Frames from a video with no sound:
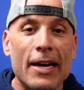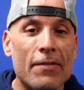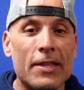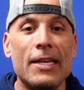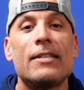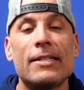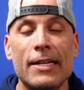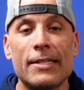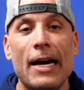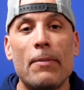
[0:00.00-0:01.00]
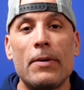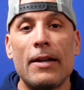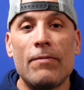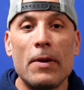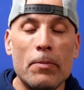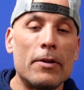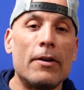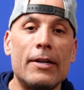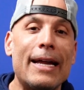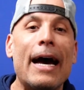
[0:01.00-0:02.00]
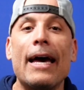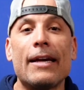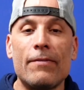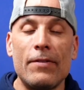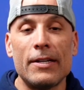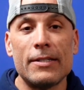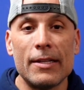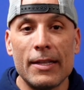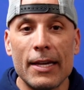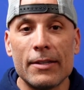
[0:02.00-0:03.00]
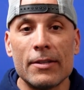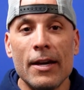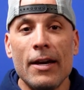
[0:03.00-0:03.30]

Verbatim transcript: if these things happen if people are dying if innocent things